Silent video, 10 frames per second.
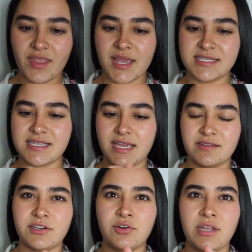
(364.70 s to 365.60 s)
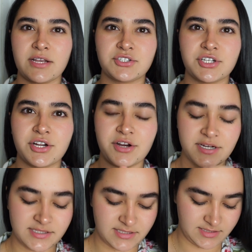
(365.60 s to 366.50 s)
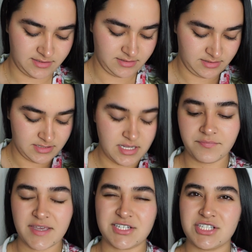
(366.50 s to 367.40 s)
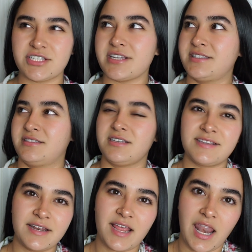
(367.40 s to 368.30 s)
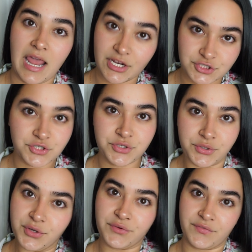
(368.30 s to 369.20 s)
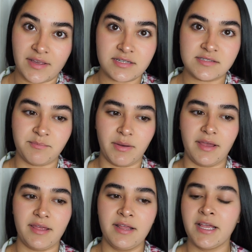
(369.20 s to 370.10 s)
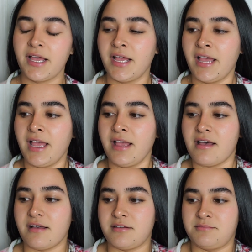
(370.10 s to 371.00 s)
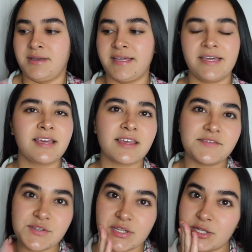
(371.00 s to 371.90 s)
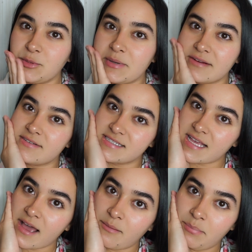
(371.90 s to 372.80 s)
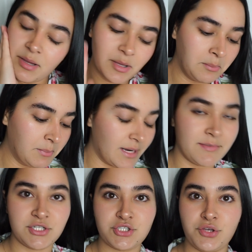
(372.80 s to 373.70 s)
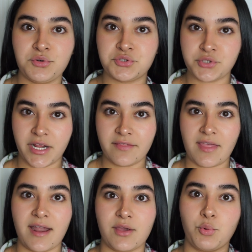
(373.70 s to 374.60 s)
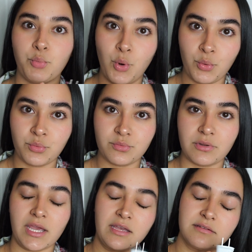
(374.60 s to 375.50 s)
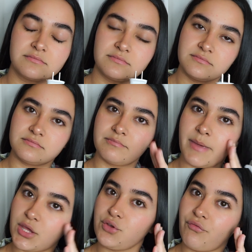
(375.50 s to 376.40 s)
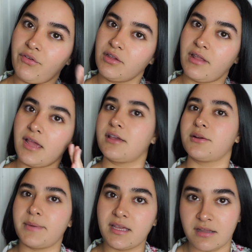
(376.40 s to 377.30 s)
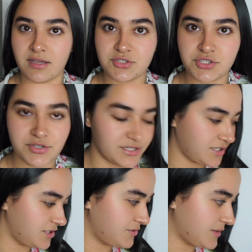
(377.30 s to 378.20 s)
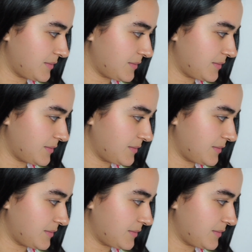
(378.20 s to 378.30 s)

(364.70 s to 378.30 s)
it's like little electric currents. It doesn't electrocute your face, but it gives you a little bit of a zap. But I'm gonna show you a trick that it won't like make you feel like you're being electrocuted, you know what I